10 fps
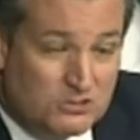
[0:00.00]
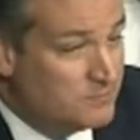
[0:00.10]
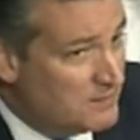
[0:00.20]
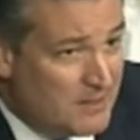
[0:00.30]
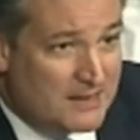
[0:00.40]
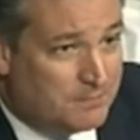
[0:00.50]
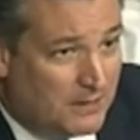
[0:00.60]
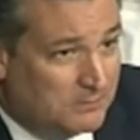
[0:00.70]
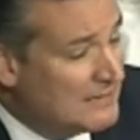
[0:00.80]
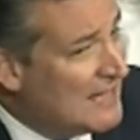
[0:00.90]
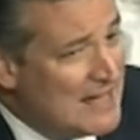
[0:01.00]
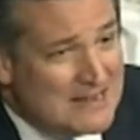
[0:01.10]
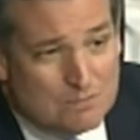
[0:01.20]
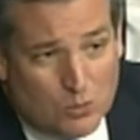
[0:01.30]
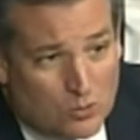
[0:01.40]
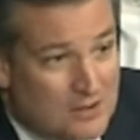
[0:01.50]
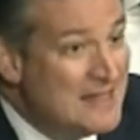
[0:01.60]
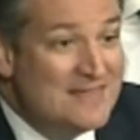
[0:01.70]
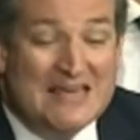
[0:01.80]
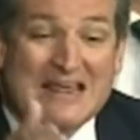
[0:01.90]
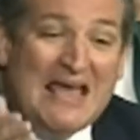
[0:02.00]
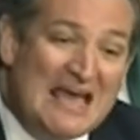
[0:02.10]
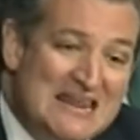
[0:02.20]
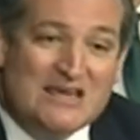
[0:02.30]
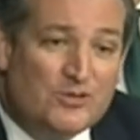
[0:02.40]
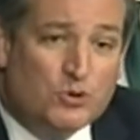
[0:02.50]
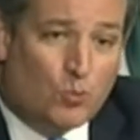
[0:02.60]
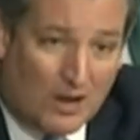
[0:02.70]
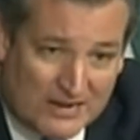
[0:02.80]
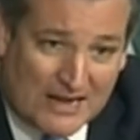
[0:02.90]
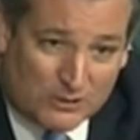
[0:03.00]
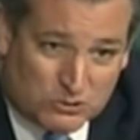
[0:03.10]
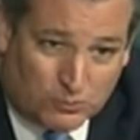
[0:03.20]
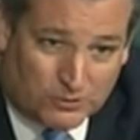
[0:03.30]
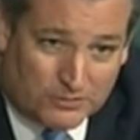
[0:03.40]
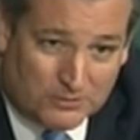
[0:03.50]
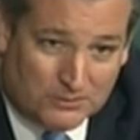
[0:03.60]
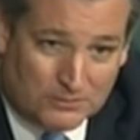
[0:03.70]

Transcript: to be made public any more than any other White House would.